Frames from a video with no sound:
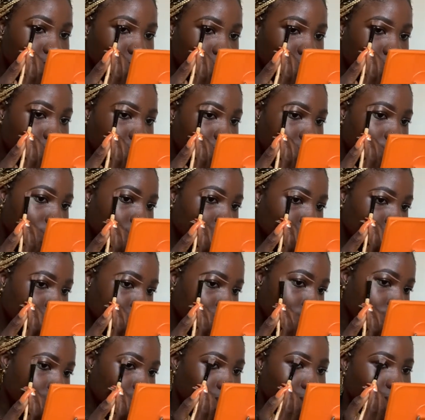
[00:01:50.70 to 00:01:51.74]

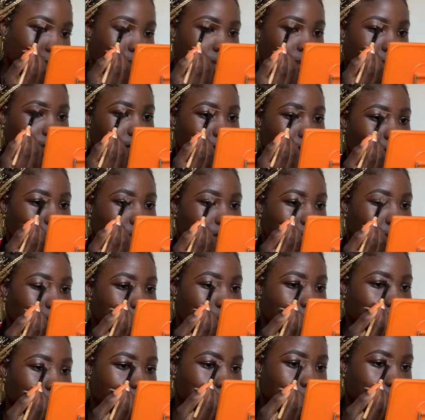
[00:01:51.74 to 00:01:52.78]
eyebrow
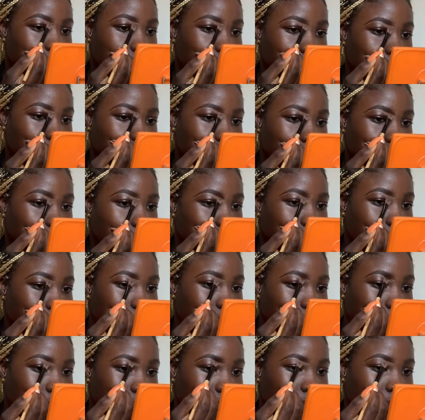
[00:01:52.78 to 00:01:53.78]
contour brush,